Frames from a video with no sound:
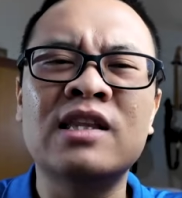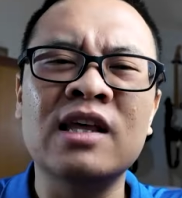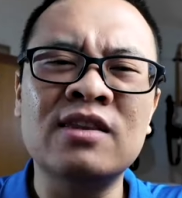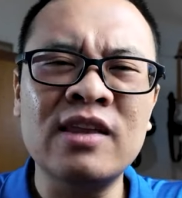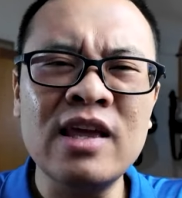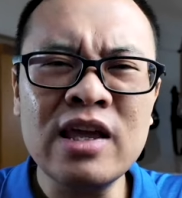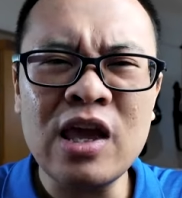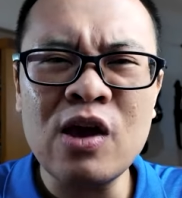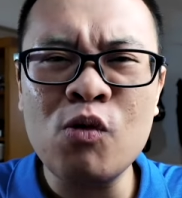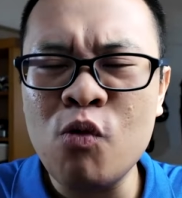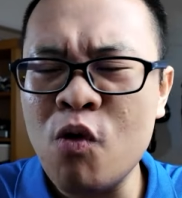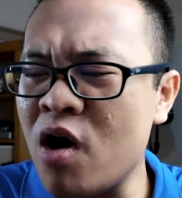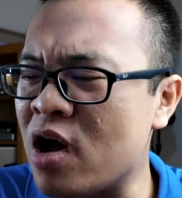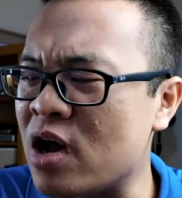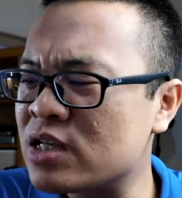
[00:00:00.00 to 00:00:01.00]
the thinking
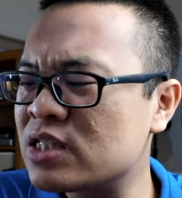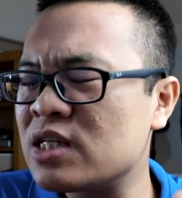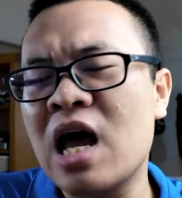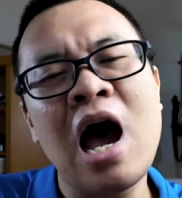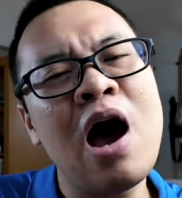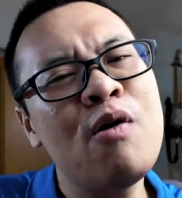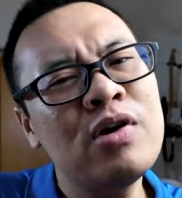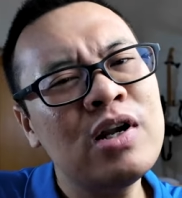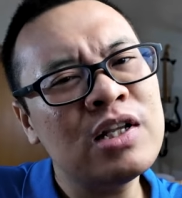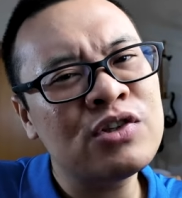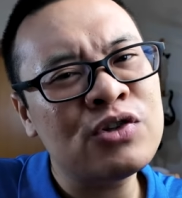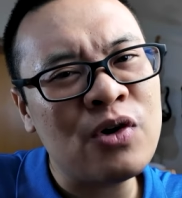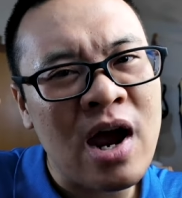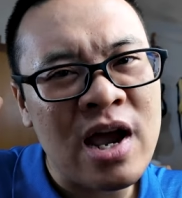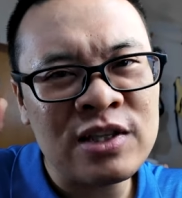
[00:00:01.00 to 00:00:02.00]
was I want to
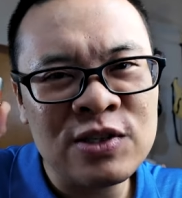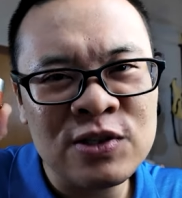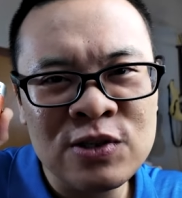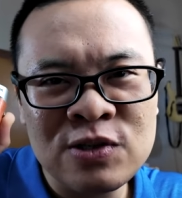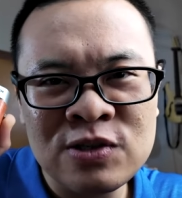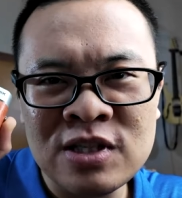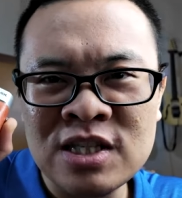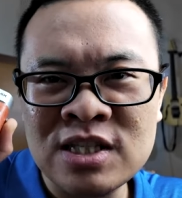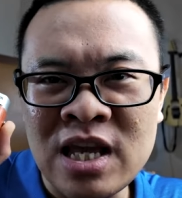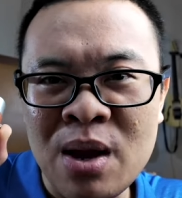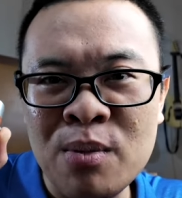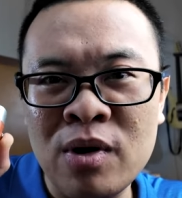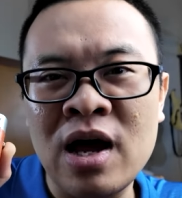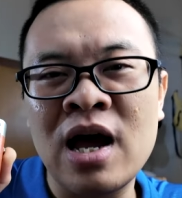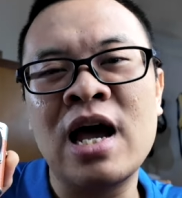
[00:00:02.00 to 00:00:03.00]
try to use this
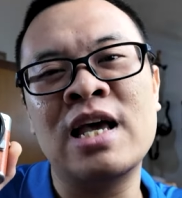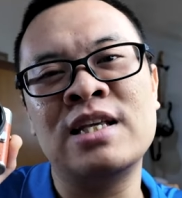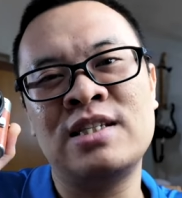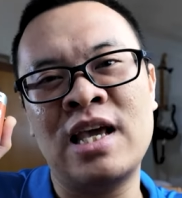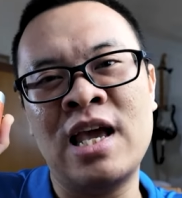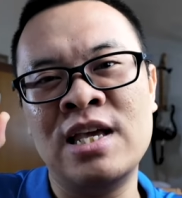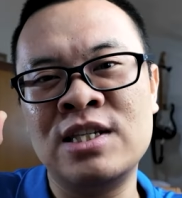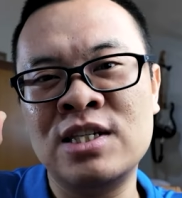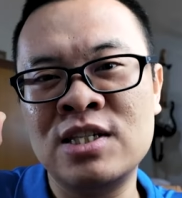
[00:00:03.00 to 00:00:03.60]
camera as a